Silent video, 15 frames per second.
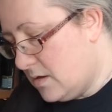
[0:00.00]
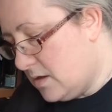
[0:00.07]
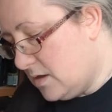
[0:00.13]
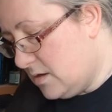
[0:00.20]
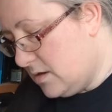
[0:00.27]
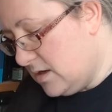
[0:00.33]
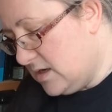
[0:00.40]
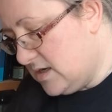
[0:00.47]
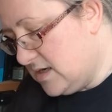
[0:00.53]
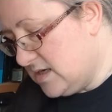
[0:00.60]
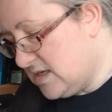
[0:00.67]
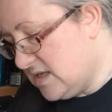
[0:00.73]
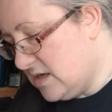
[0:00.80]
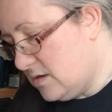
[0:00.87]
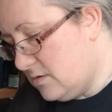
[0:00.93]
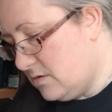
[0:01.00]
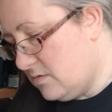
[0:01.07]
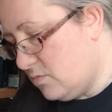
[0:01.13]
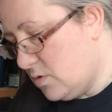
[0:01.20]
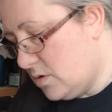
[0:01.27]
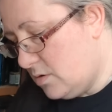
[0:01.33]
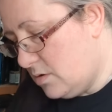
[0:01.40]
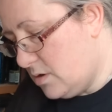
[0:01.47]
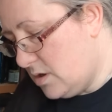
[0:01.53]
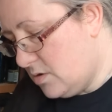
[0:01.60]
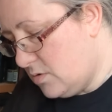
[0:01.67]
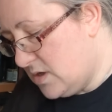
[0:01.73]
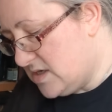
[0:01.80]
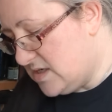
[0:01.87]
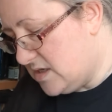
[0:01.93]
Hmm, is that another one?
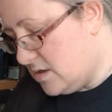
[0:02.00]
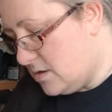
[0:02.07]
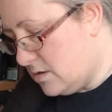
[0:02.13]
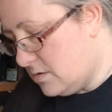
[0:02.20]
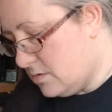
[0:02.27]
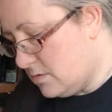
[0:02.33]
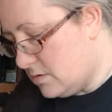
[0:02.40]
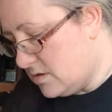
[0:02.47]
No, it's not.